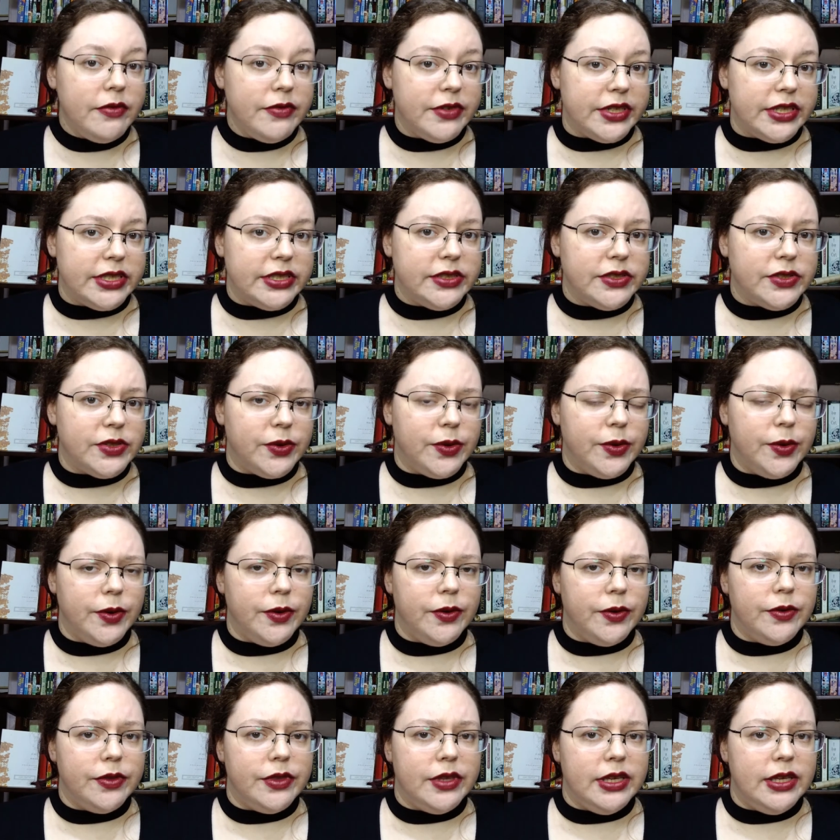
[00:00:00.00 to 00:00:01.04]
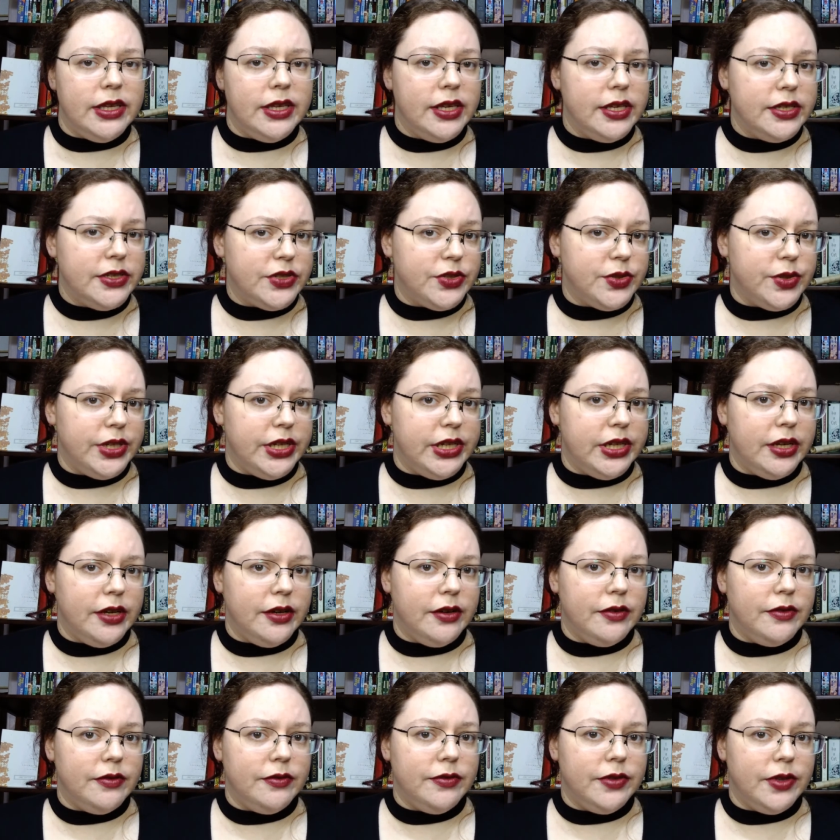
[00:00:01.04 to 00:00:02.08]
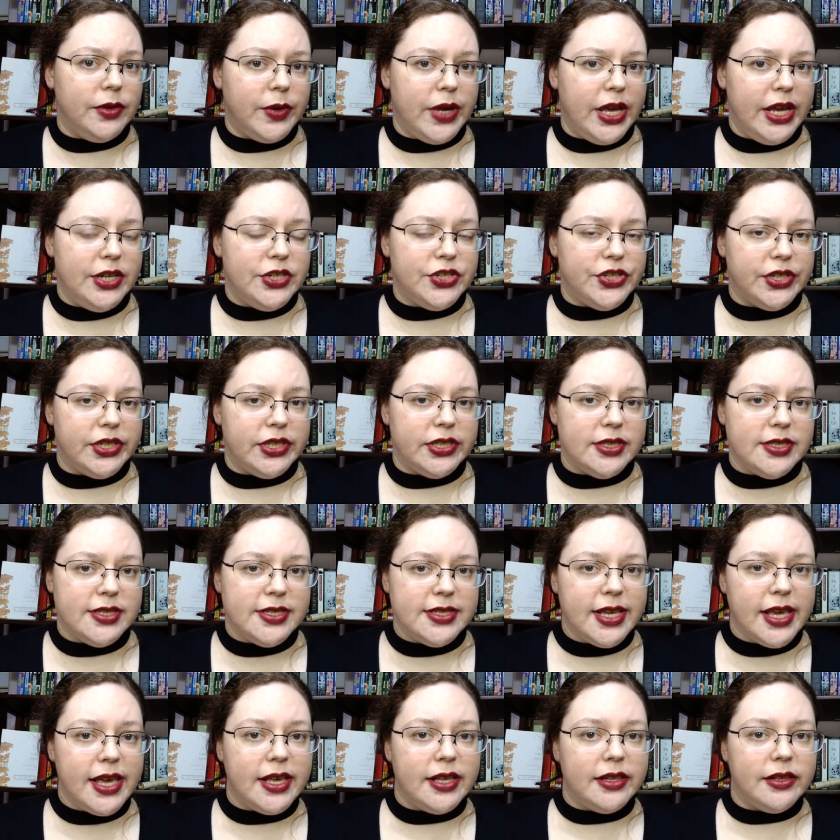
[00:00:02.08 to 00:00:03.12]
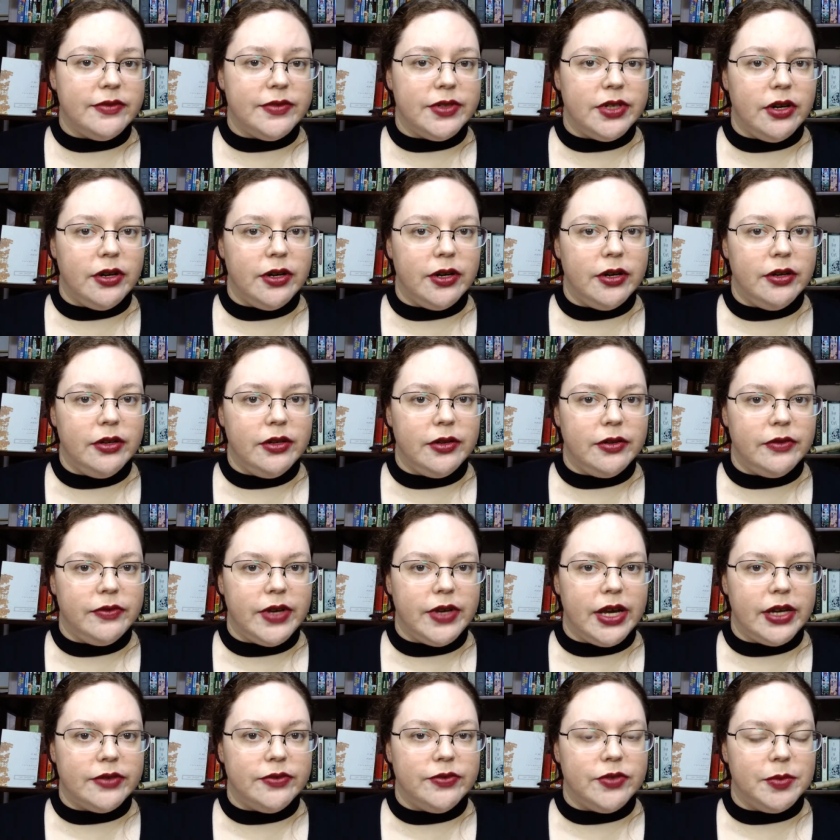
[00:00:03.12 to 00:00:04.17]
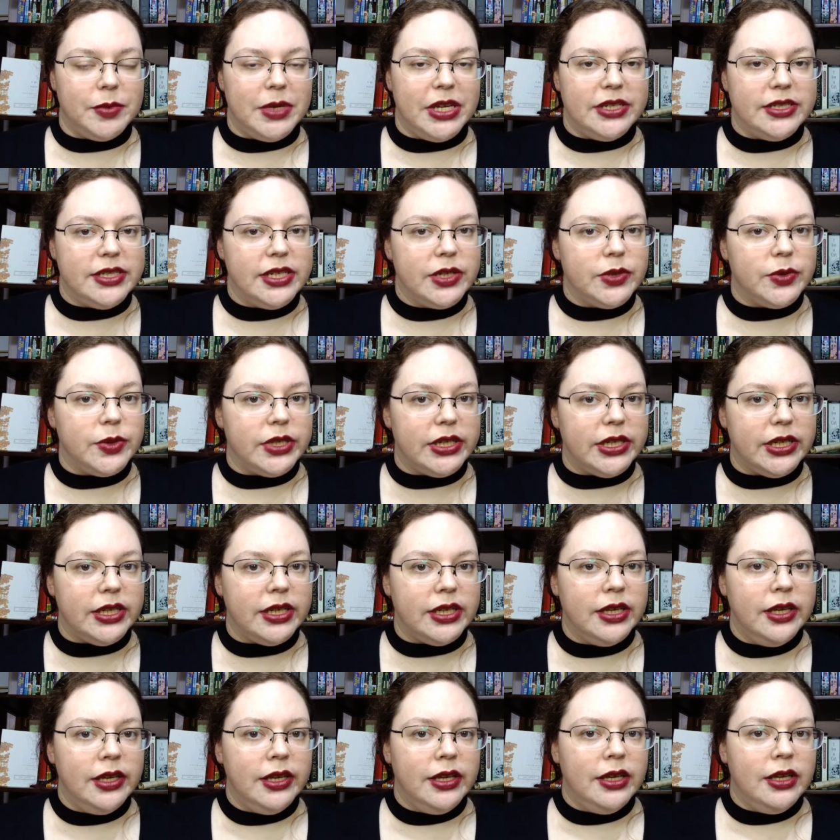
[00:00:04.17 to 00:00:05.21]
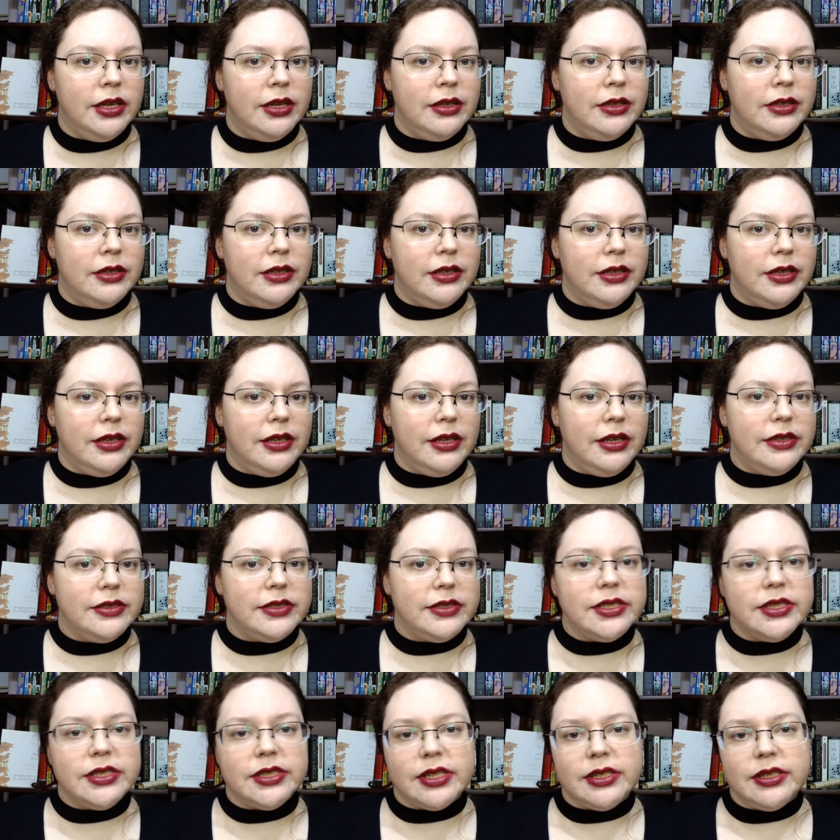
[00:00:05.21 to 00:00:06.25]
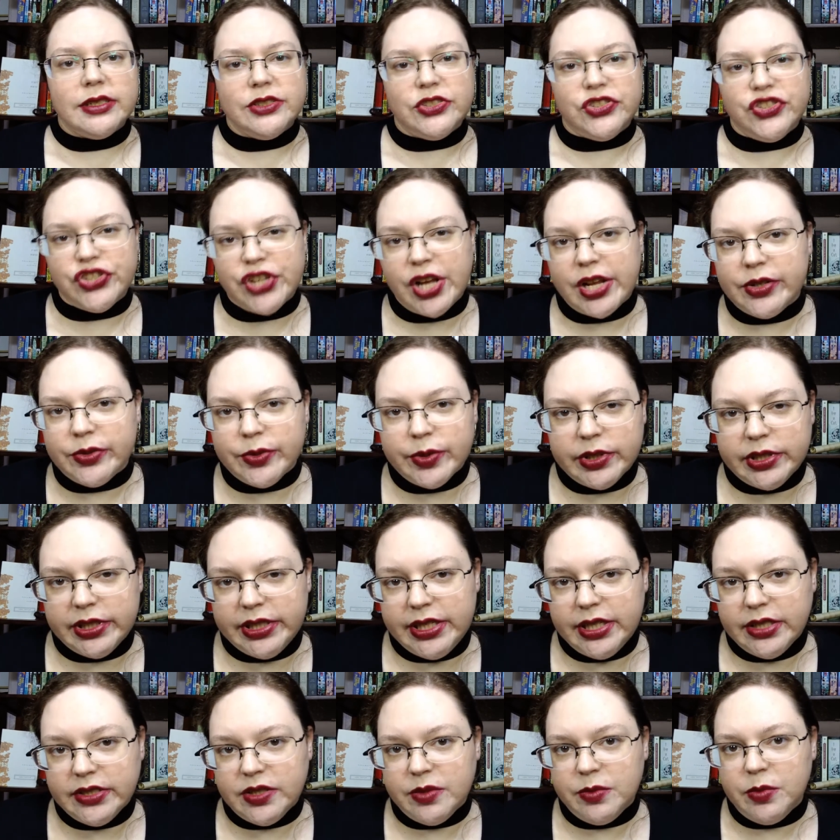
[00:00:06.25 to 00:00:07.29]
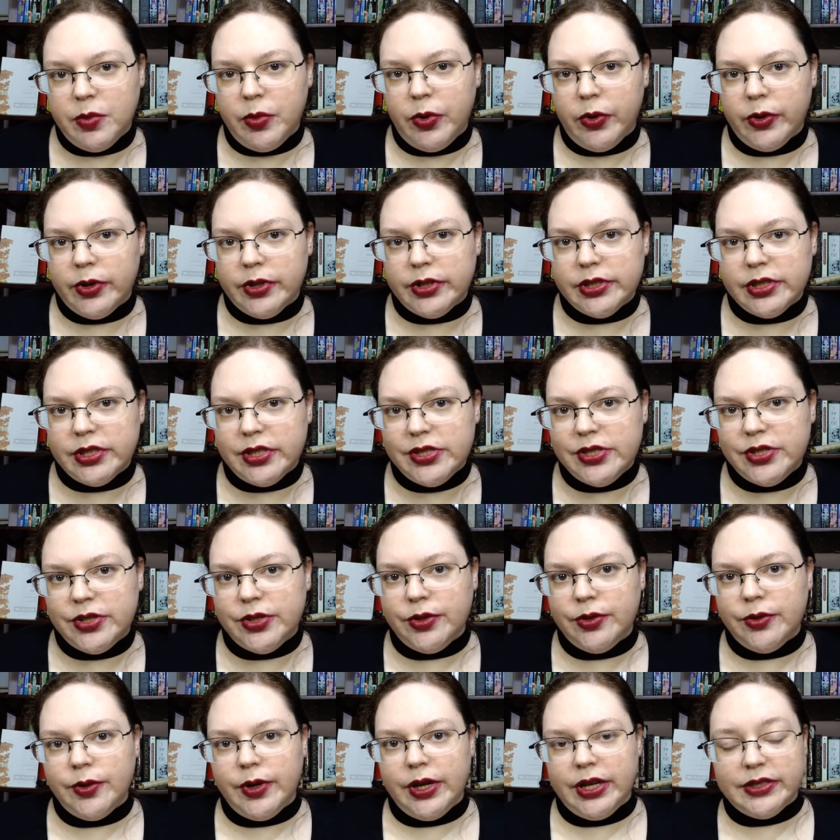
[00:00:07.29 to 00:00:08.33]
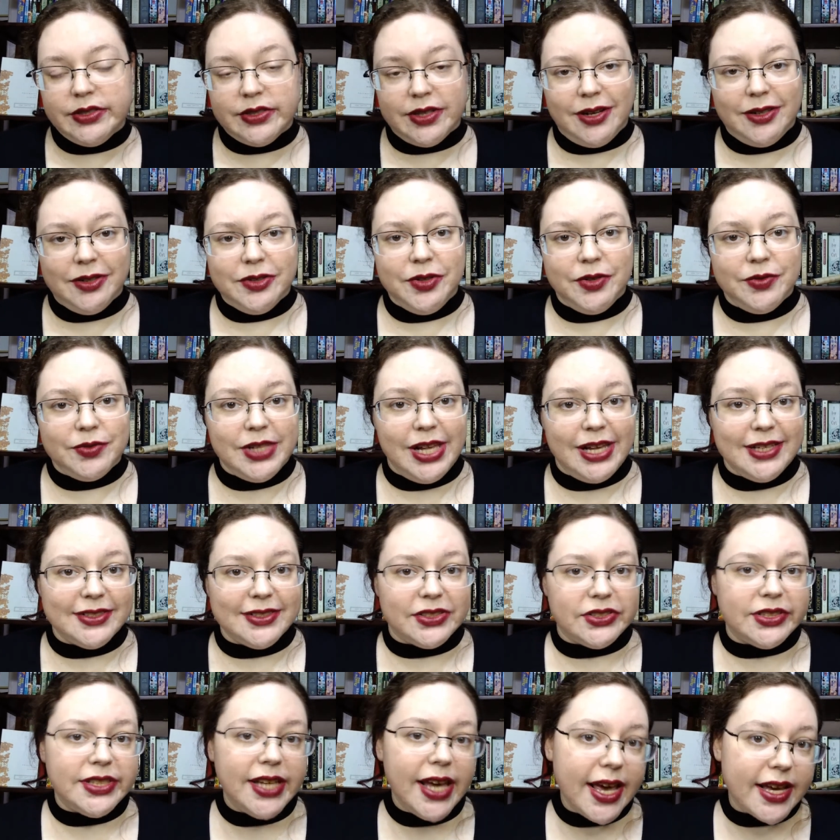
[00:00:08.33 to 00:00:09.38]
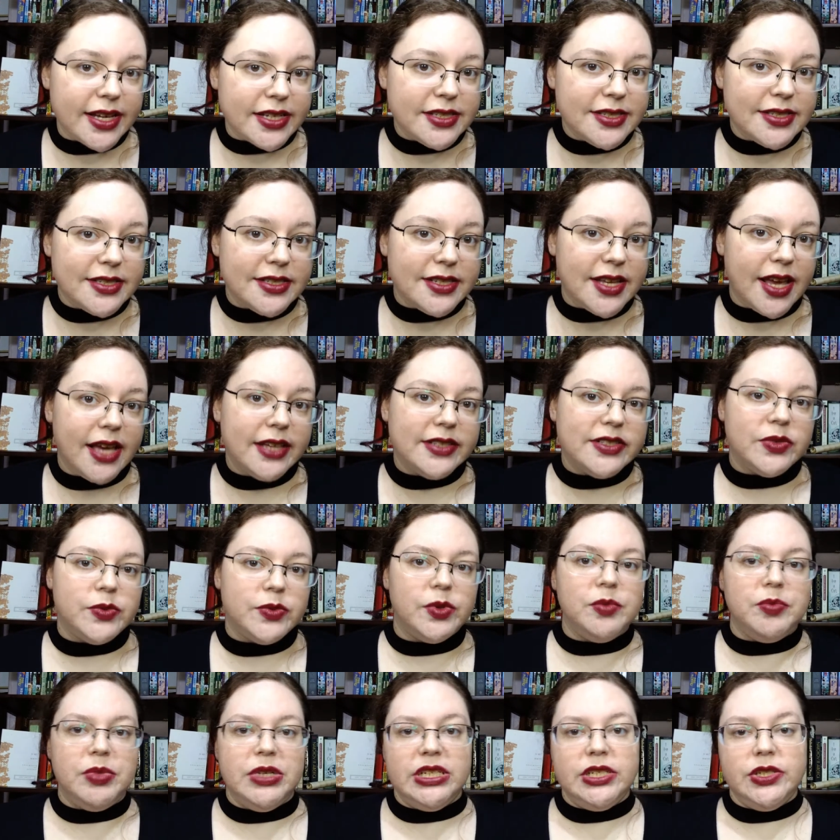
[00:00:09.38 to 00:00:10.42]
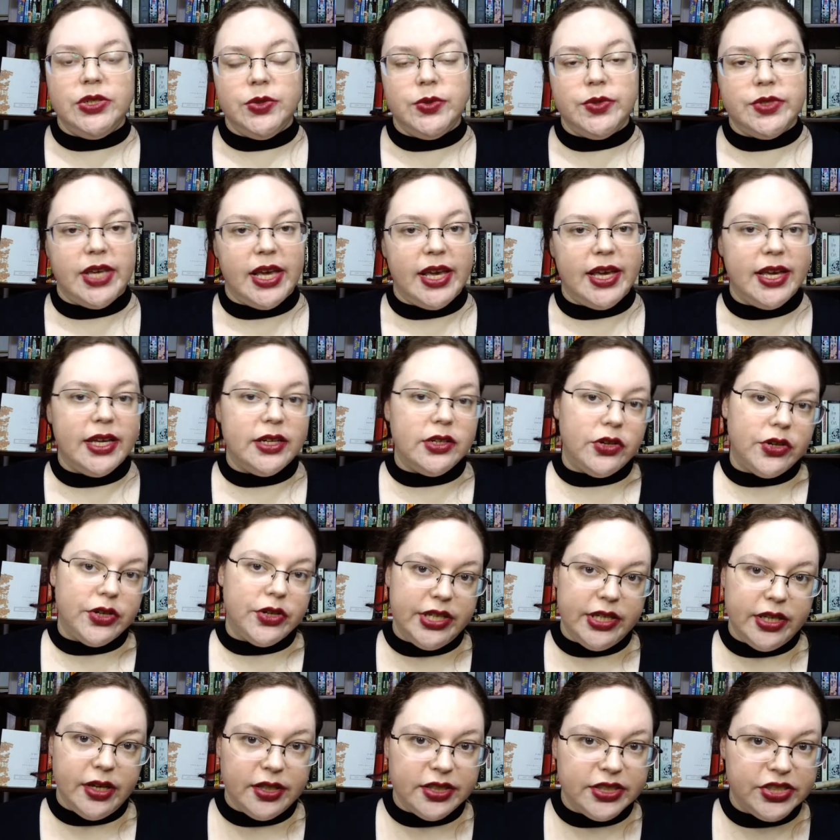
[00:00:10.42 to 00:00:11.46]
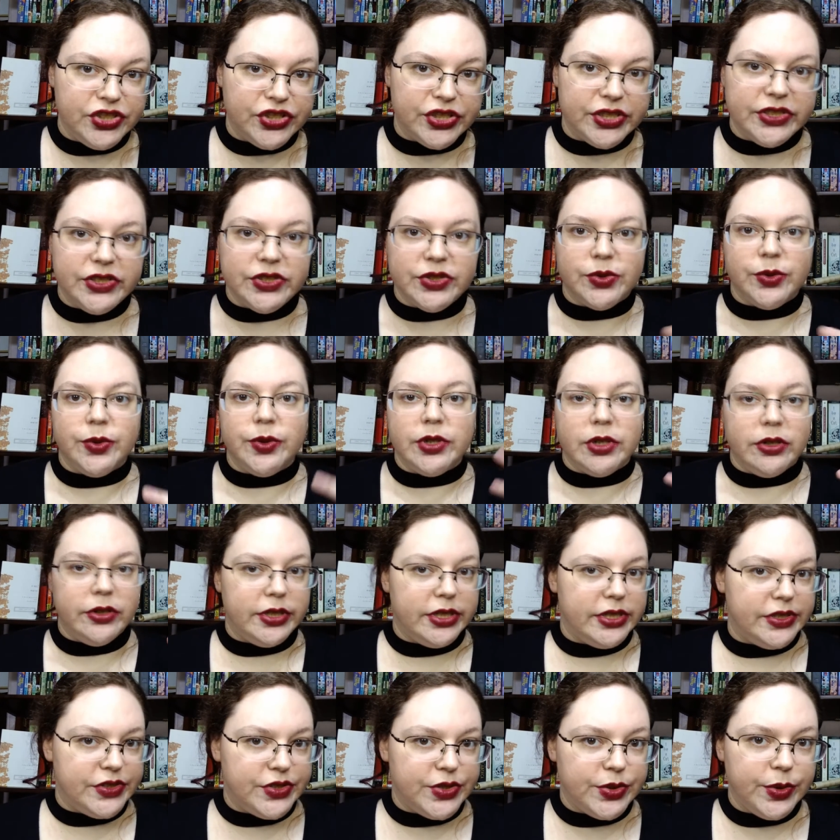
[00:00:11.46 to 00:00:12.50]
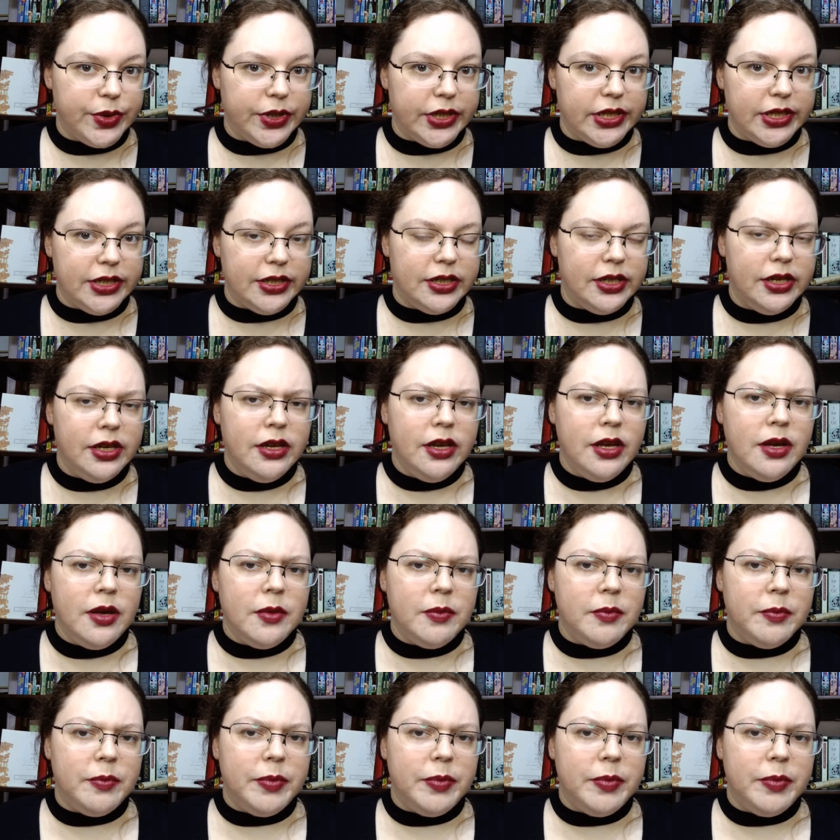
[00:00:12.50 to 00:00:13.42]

Provenance, or the history of location and sale of an artifact from antiquity, isn't generally as important to a scholar of classical texts as it would be to, say, an archaeologist or an art historian,